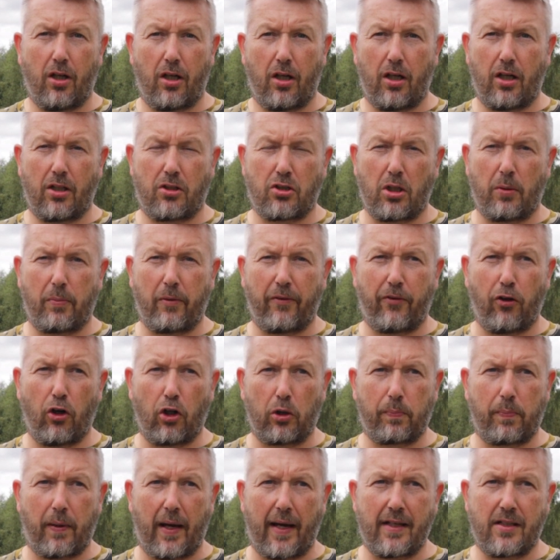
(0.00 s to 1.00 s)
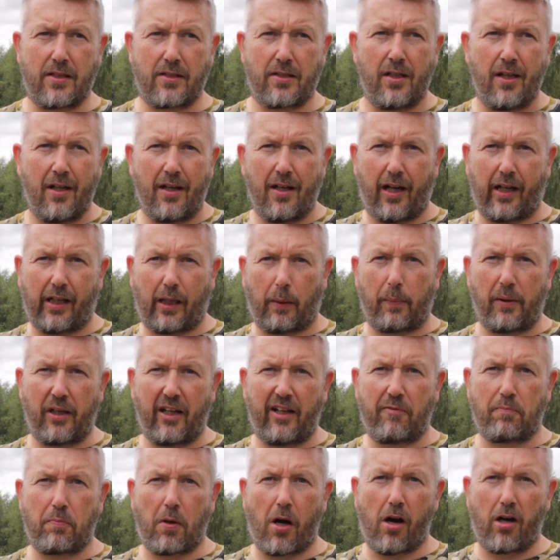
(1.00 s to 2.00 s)
a tub of hook baits, and I
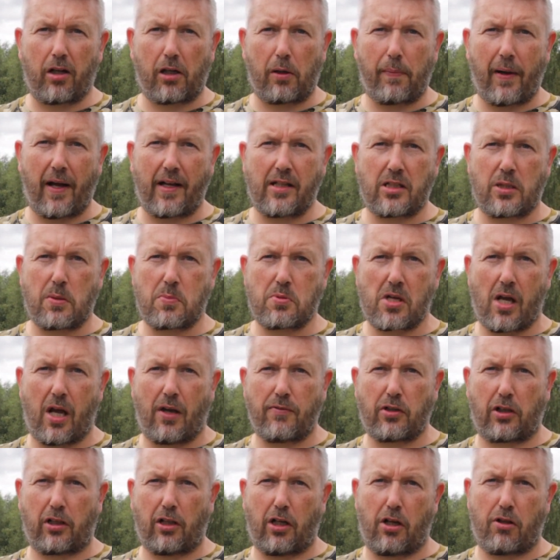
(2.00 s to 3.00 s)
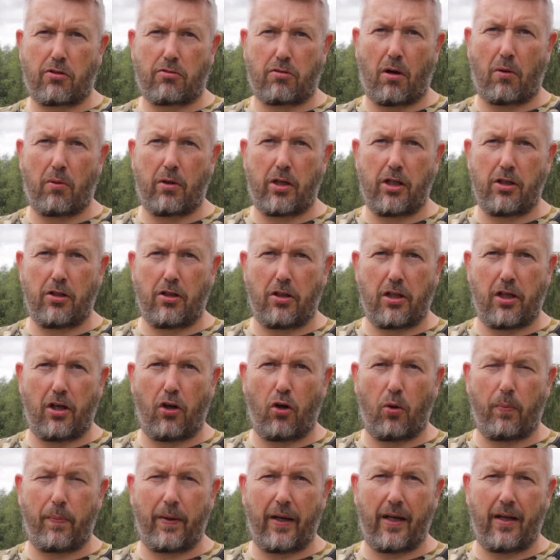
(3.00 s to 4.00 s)
believe Parker baits themselves are going to throw in another
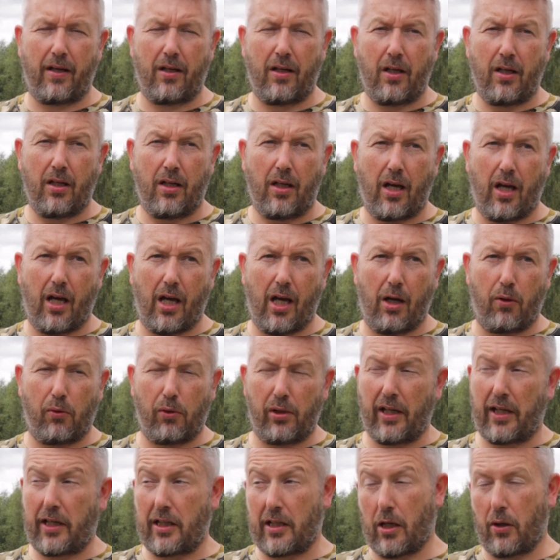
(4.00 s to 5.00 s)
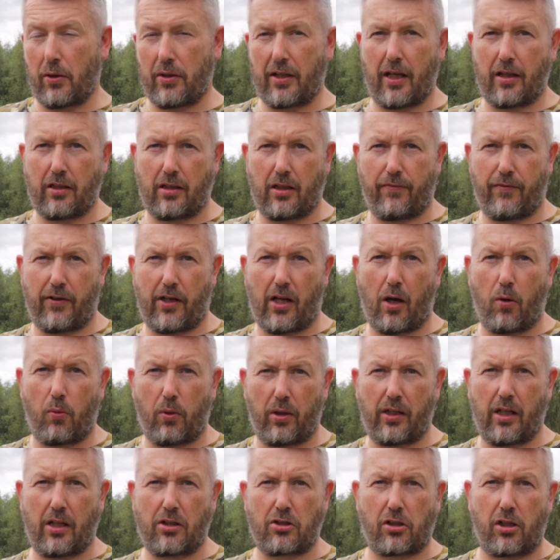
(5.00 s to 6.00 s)
little bit. We'll let you know at the end of the video
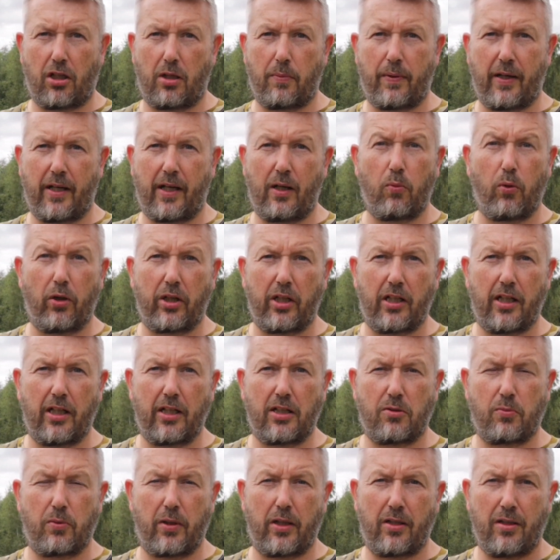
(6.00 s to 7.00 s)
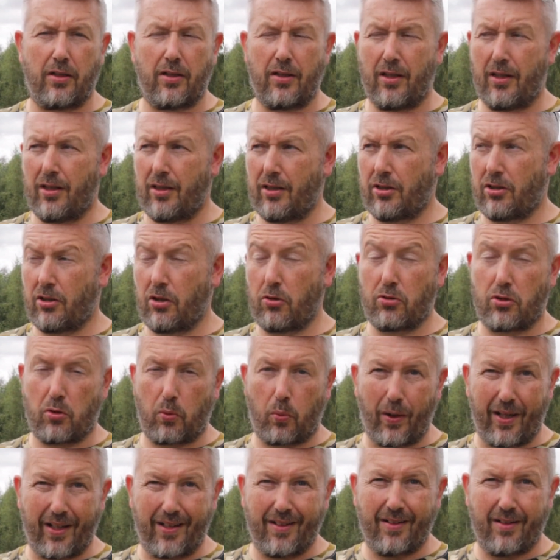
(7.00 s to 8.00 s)
what that's going to be and what you need to do
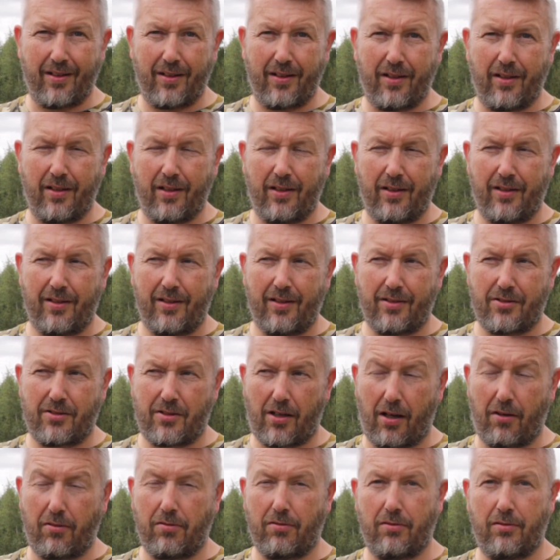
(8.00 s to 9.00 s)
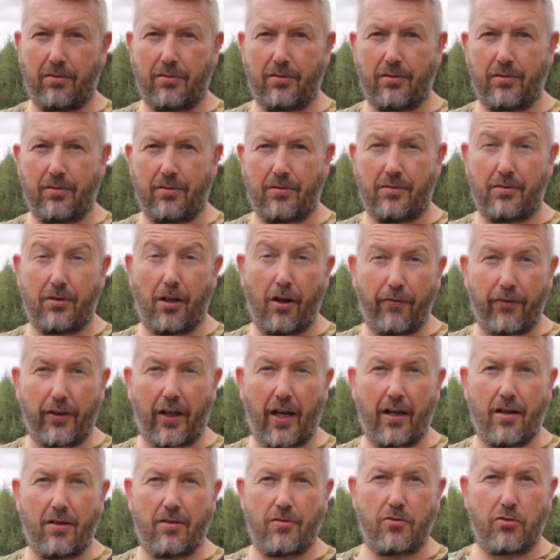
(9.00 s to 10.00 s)
to win. So don't
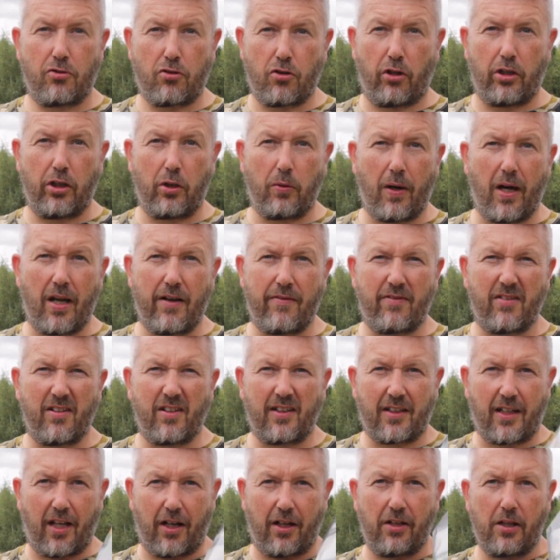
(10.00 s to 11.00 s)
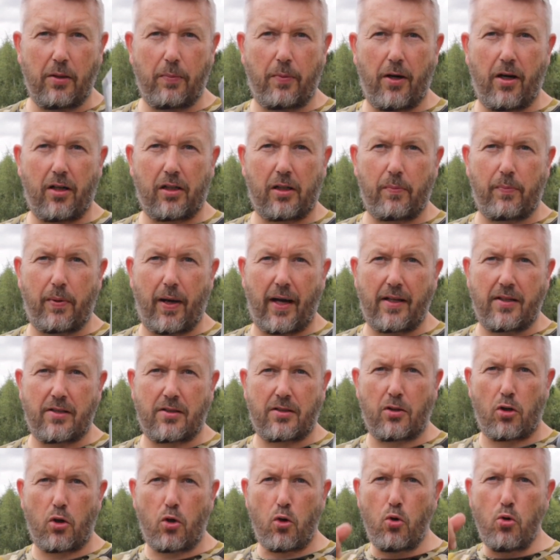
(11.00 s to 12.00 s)
forget, join the wave, get on the Parker
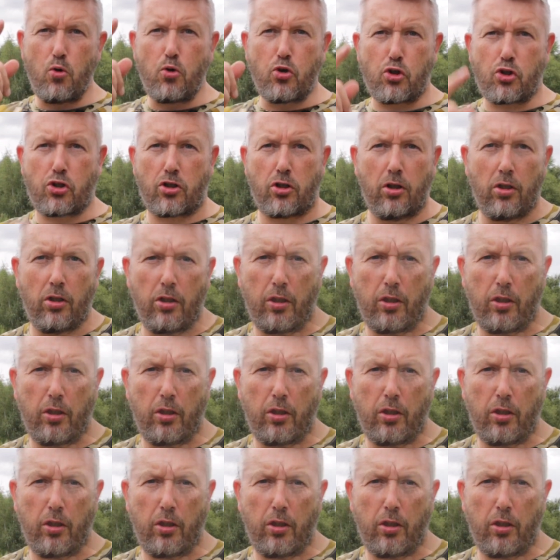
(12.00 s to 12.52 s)
baits. Oosh.